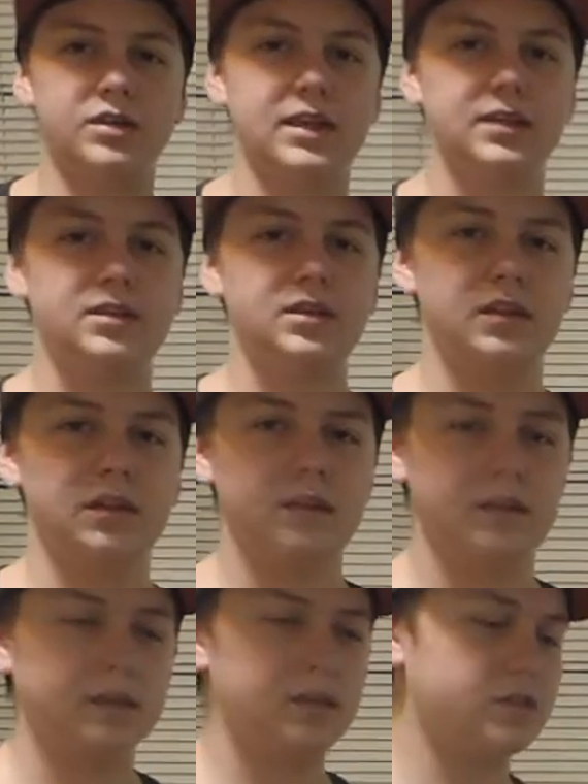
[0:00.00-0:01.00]
The
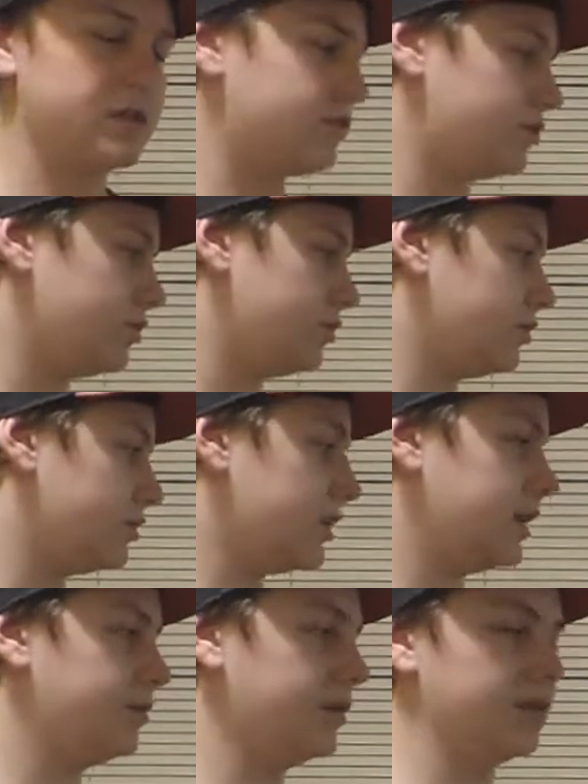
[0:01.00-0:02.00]
sensing, like the
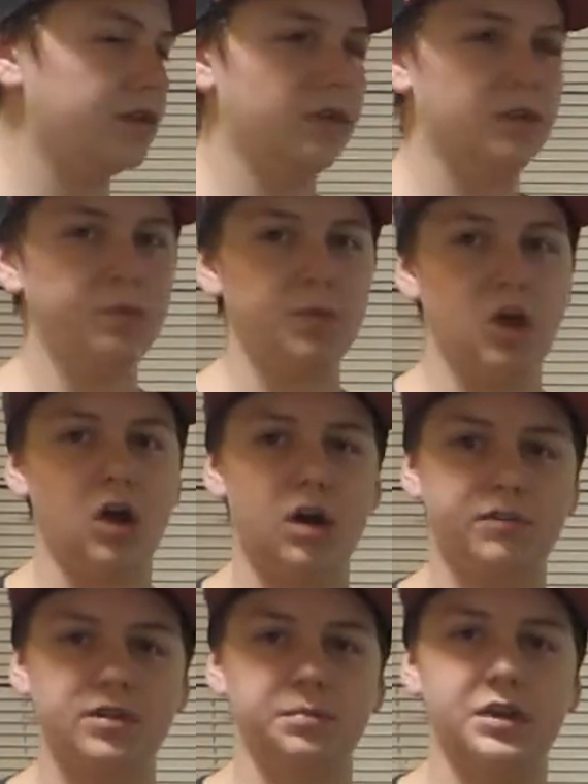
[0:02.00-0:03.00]
sensors, can be a little
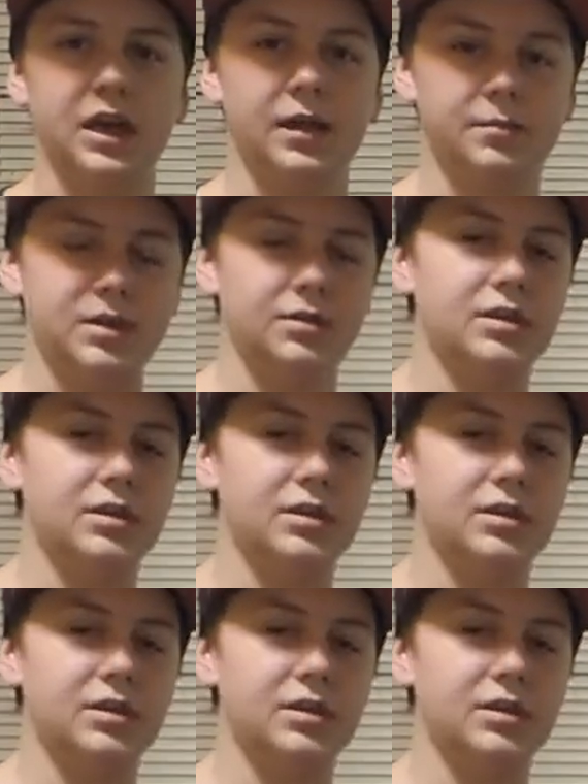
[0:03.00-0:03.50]
off sometimes.